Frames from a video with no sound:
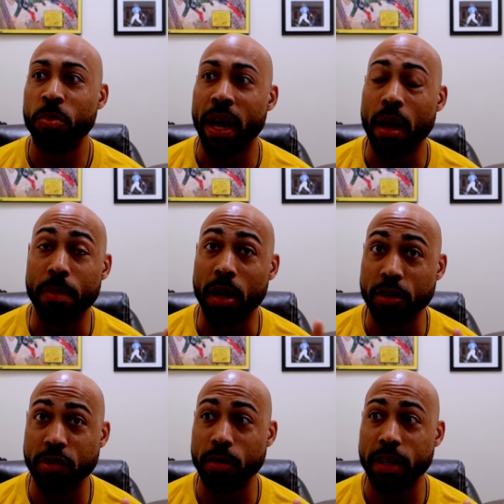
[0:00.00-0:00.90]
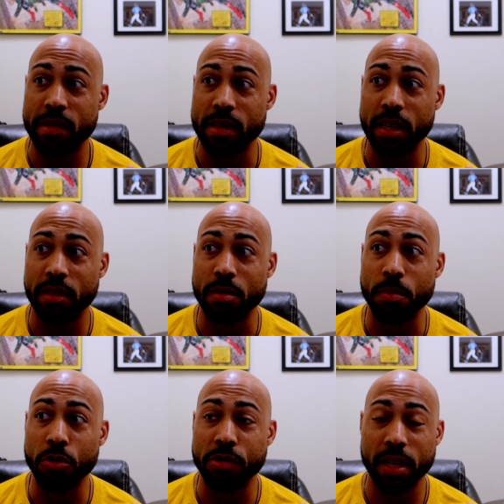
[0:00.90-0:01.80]
but also listening to
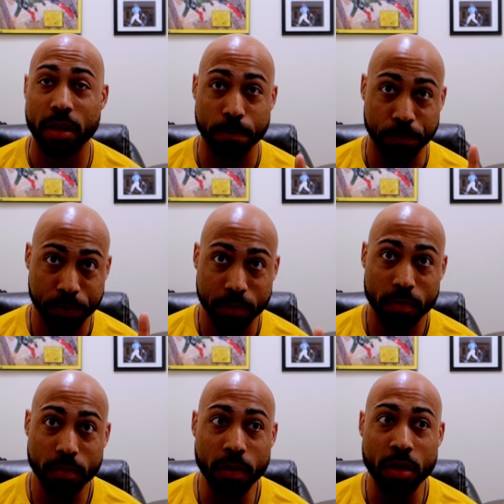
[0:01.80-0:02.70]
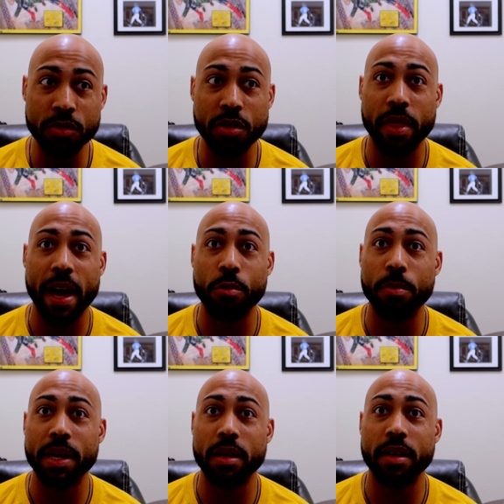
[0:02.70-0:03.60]
music. So that will
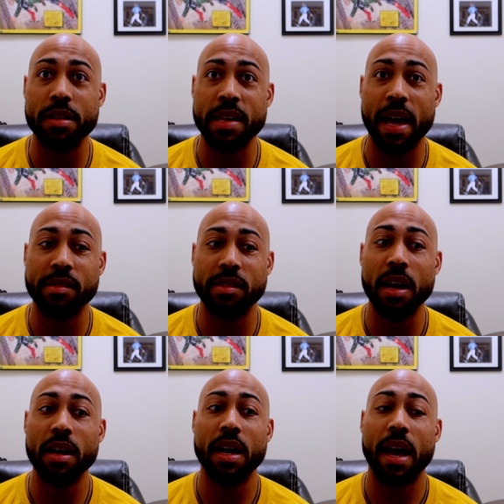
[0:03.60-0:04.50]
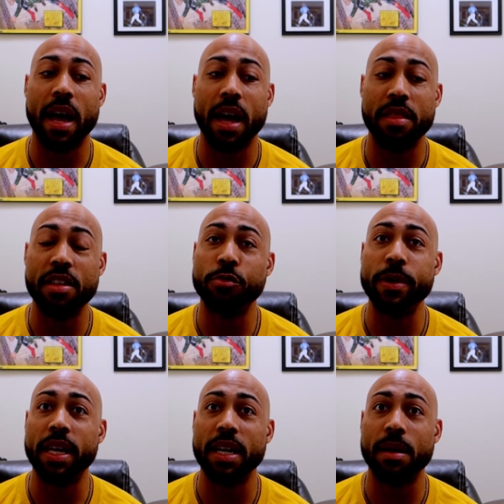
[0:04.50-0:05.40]
be a good test. This
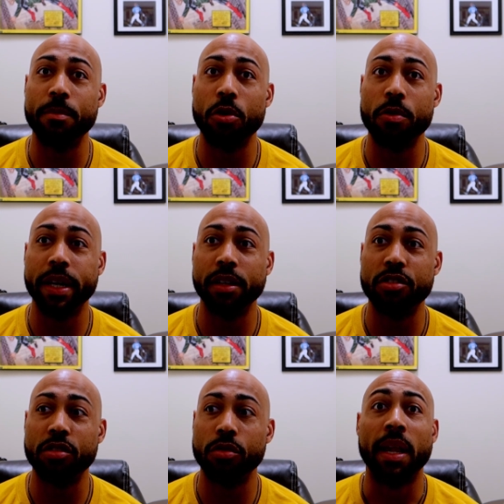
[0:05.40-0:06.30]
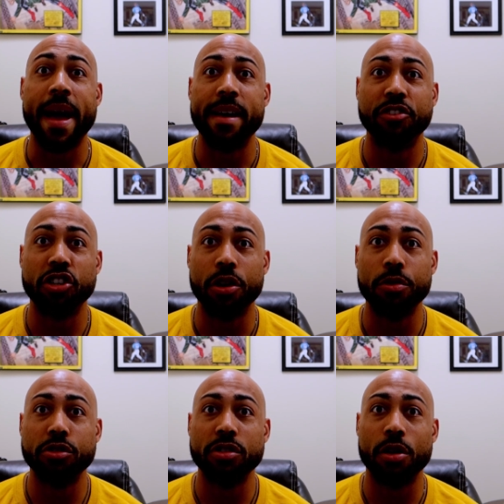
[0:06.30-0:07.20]
weekend I'm going to a live
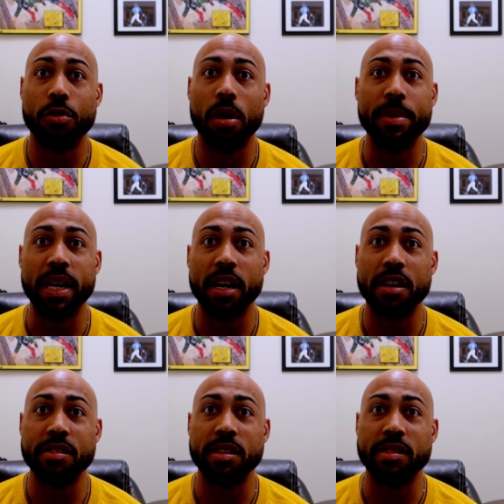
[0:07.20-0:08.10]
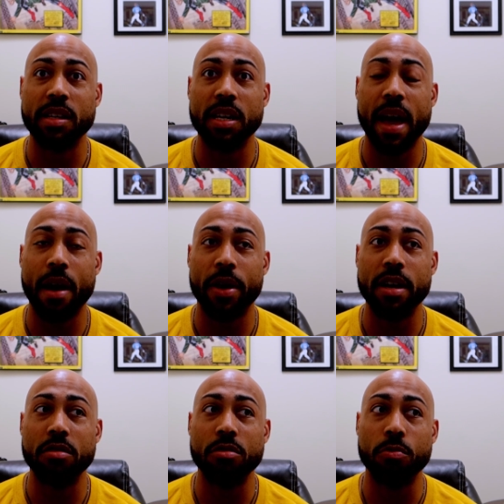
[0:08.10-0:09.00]
show, so I'll be curious to see how
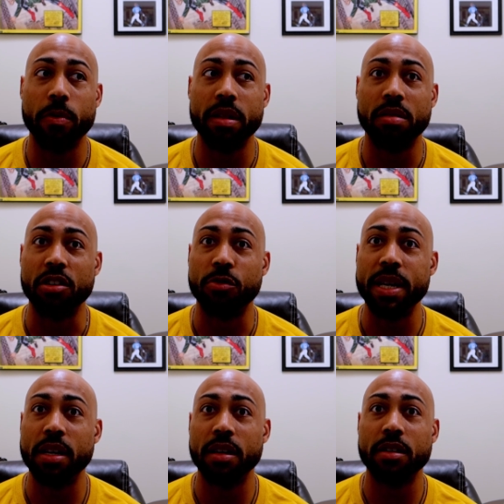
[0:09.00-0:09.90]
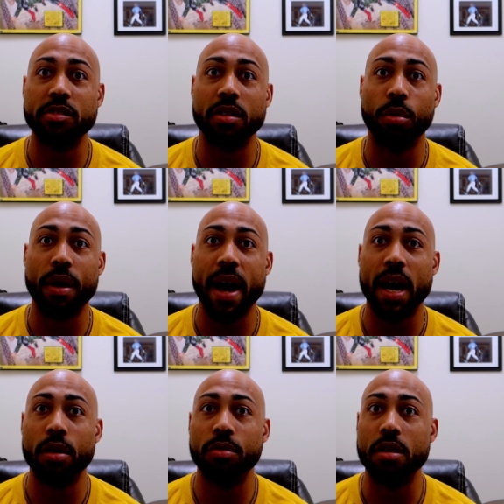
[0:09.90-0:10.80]
I do with the speakers, the
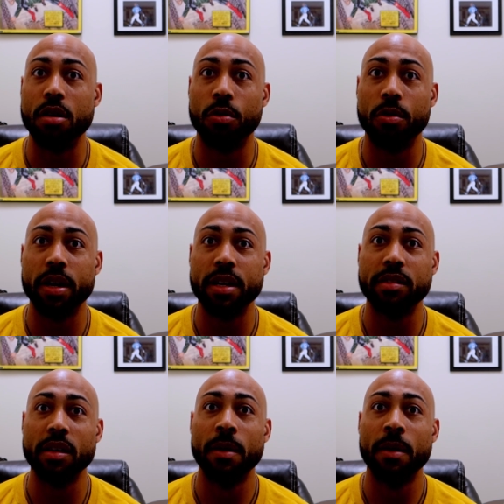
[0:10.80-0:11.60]
crowd, the noise.